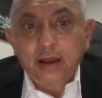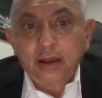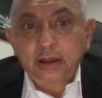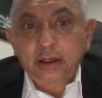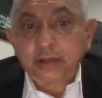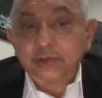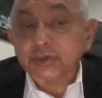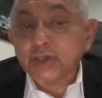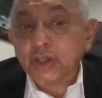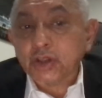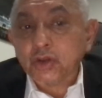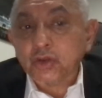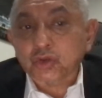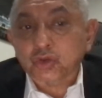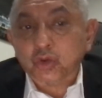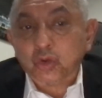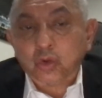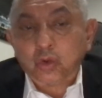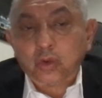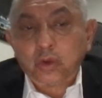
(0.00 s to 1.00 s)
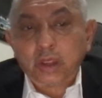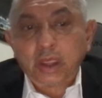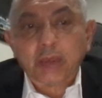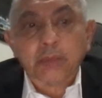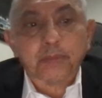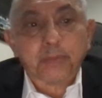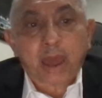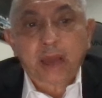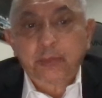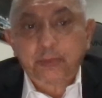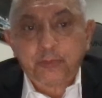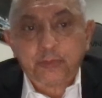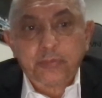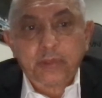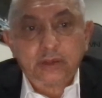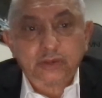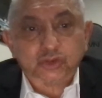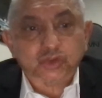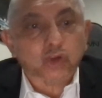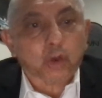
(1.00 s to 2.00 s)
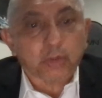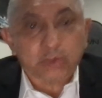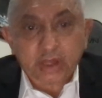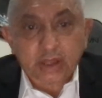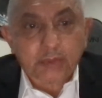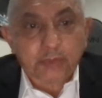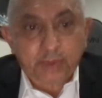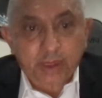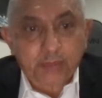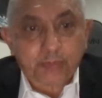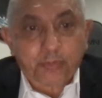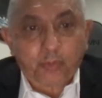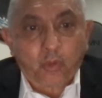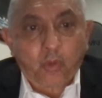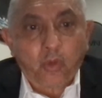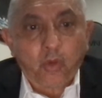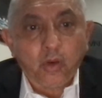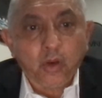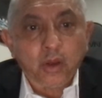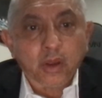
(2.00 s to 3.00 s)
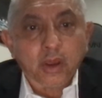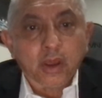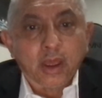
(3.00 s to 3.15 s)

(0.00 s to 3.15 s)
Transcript: continue to impact so many people.